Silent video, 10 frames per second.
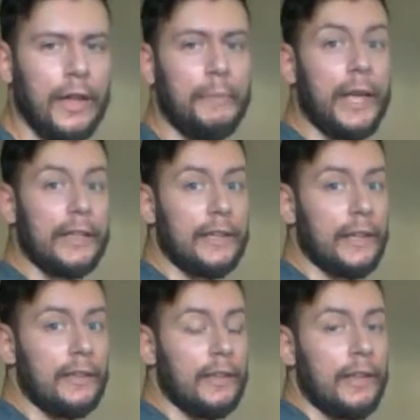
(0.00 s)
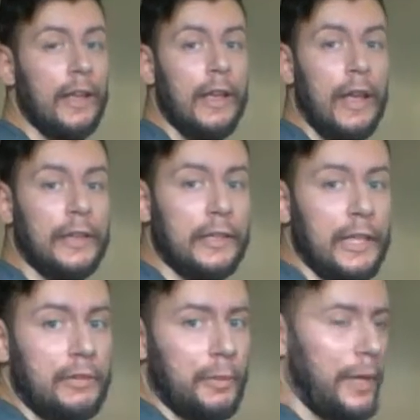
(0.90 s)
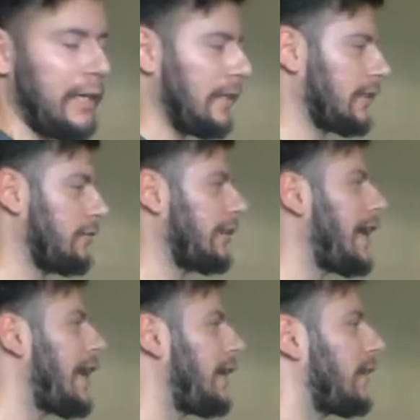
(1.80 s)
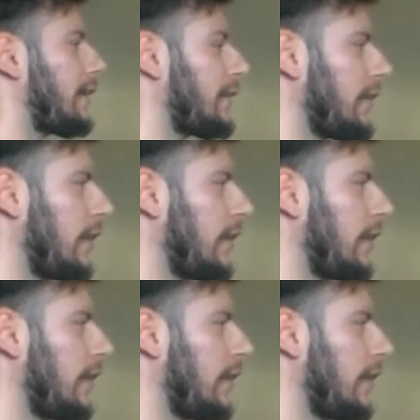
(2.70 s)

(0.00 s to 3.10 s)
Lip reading: back again. And you keep repeating it, so relax.